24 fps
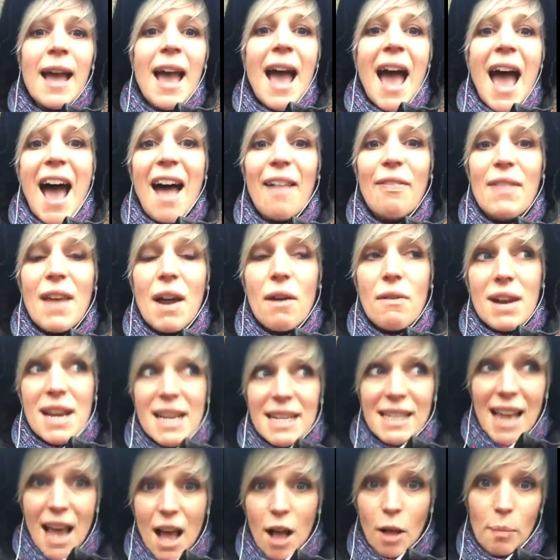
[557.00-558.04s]
And there
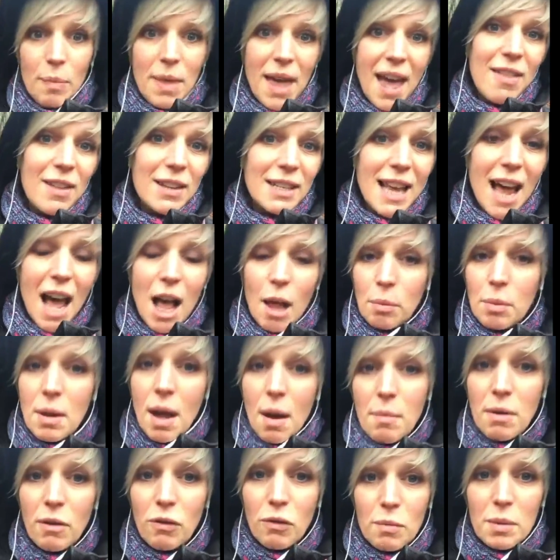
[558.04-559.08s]
is help there. There's help
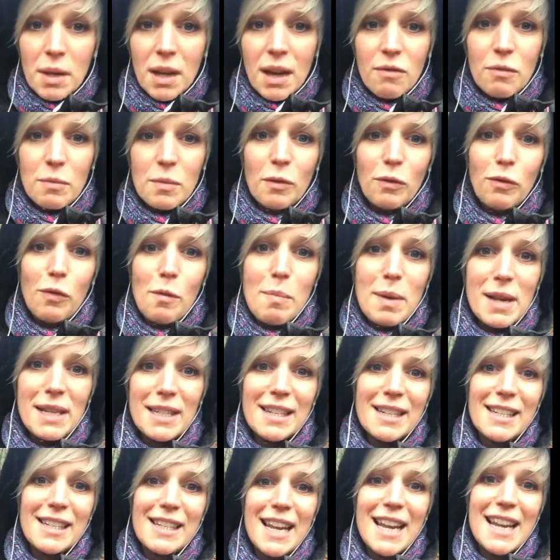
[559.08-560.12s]
coming from the government for
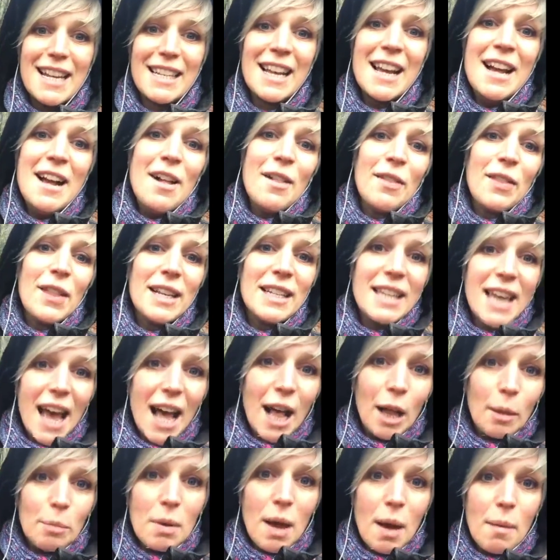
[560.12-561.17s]
businesses. There's
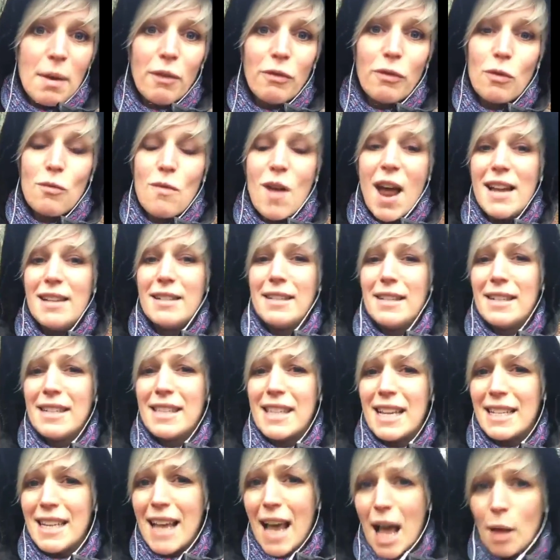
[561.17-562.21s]
help coming for renters.
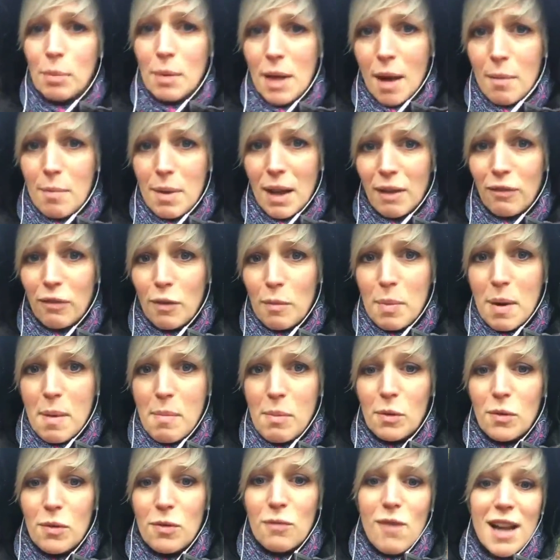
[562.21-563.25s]
There's help coming for
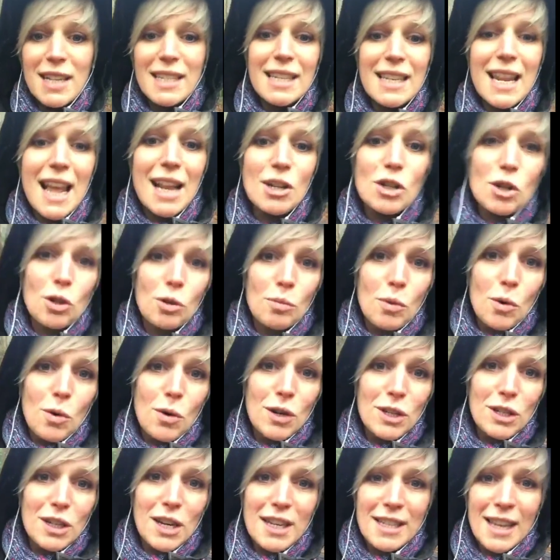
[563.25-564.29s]
people with residential
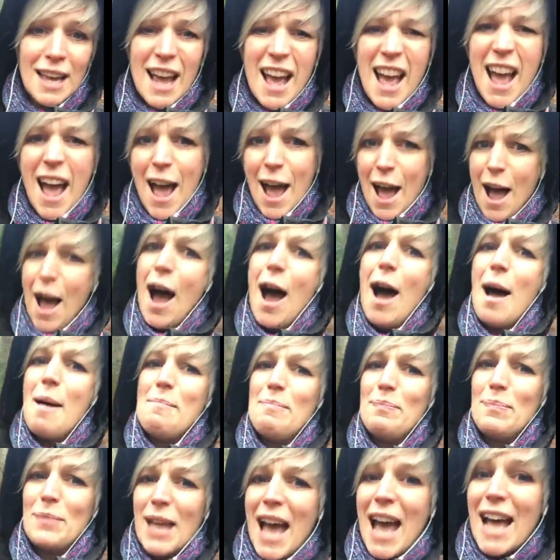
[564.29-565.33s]
mortgages.
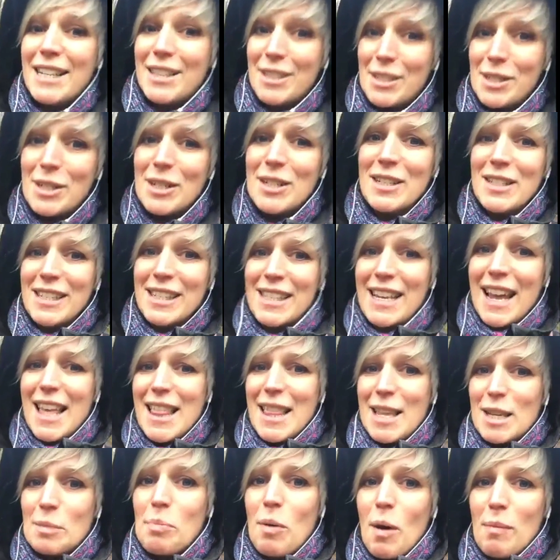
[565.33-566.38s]
I'm hesitant to say
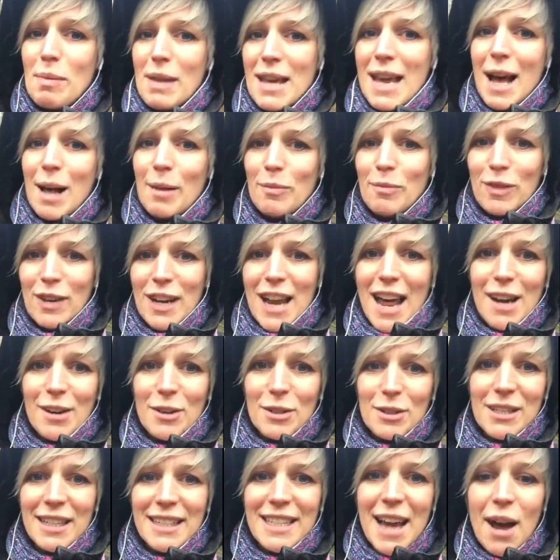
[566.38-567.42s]
there's probably help for
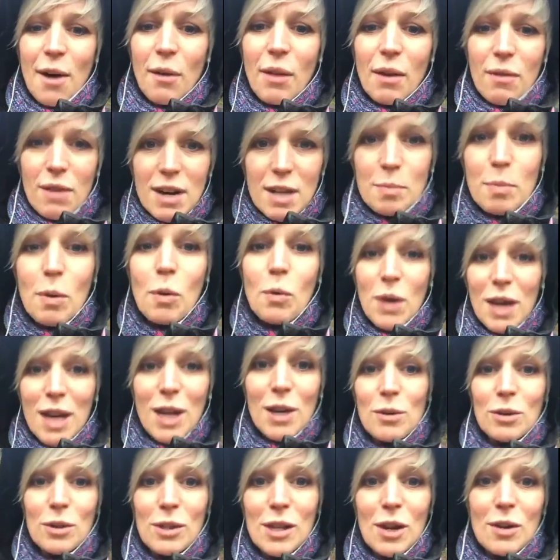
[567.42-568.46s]
landlords. I doubt there is, but we
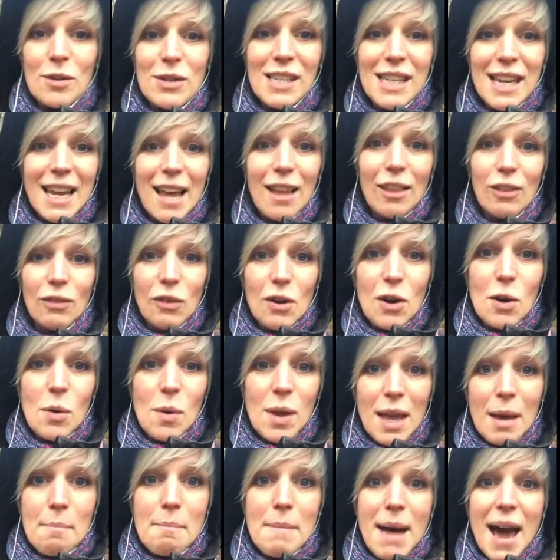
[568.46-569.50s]
can also see it through. We
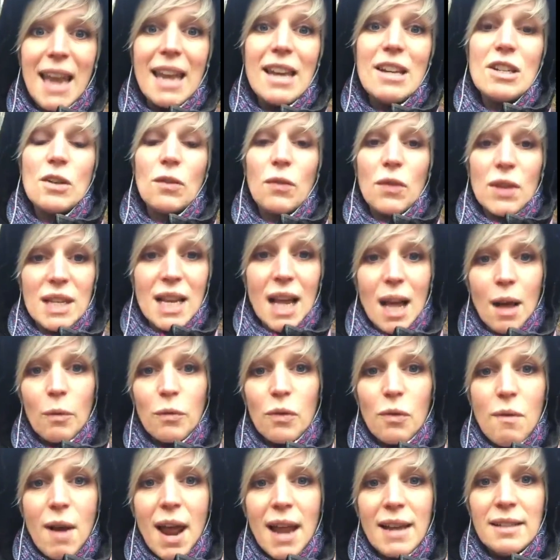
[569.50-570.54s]
can manage if there's help
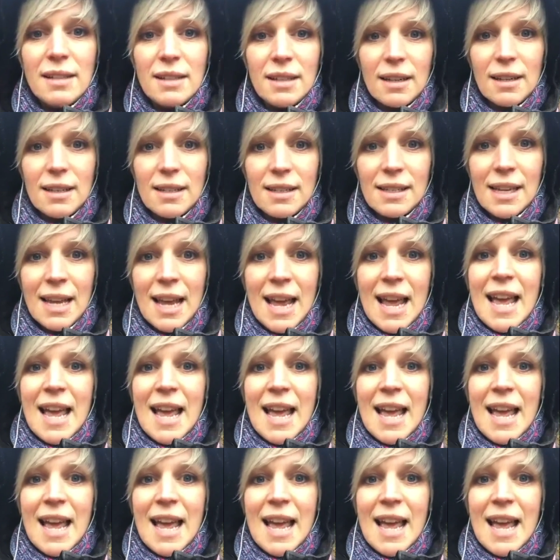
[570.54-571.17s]
for renters.